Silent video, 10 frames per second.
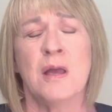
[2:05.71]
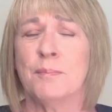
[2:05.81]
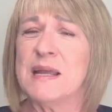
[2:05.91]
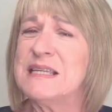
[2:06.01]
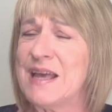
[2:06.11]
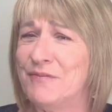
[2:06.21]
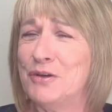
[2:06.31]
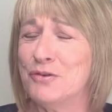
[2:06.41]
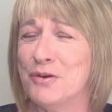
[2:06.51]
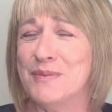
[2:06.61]
please have a
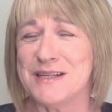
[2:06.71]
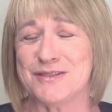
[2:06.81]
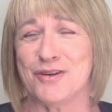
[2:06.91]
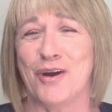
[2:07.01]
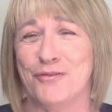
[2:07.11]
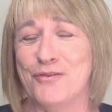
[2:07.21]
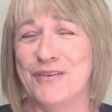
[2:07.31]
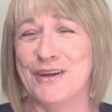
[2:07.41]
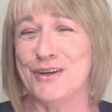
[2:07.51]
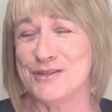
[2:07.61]
look at my stifle
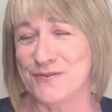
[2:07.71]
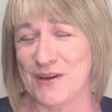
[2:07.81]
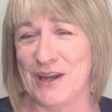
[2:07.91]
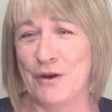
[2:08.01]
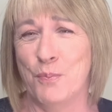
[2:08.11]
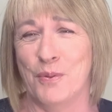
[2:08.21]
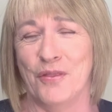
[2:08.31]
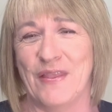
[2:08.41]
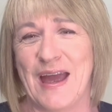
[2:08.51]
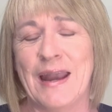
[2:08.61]
videos for help
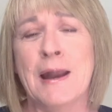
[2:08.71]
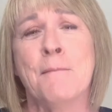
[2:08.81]
on that.